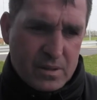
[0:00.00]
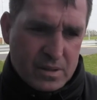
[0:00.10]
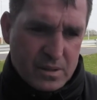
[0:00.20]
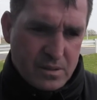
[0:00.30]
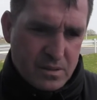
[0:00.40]

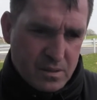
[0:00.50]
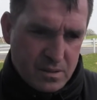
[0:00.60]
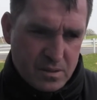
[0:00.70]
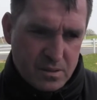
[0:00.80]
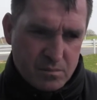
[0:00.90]
and
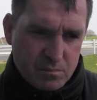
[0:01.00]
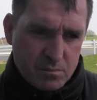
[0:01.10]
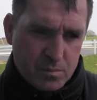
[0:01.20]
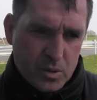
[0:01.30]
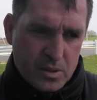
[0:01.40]
um,
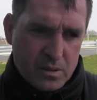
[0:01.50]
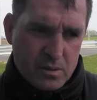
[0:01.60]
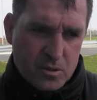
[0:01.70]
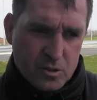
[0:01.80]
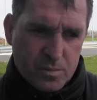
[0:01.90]
put in
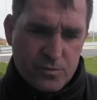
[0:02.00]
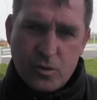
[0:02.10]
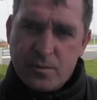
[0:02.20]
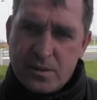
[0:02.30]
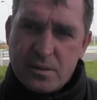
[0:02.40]
a good
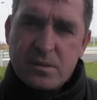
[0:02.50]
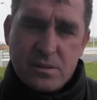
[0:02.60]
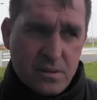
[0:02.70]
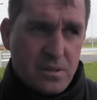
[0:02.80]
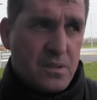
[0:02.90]
performance,
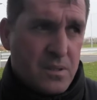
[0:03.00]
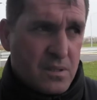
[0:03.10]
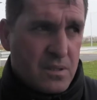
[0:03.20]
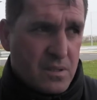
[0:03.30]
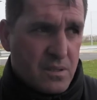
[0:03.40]

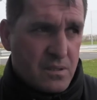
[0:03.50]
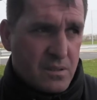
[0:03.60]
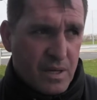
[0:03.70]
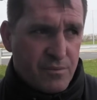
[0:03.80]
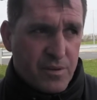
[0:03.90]
um,
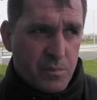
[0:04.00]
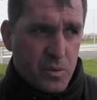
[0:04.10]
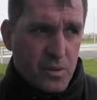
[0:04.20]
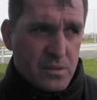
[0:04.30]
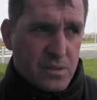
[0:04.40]
get three
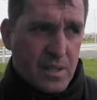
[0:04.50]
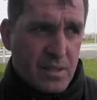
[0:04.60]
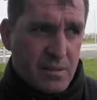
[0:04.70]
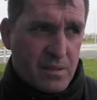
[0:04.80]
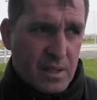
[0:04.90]
points, and
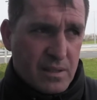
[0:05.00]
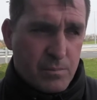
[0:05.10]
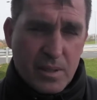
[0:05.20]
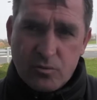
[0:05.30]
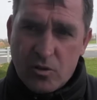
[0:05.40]
get get this
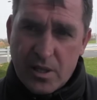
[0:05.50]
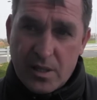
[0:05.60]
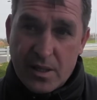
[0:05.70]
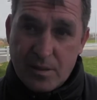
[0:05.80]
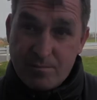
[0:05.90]
place
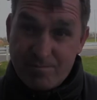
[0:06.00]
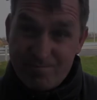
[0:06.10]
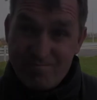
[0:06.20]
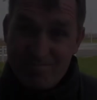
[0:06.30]
rocking again.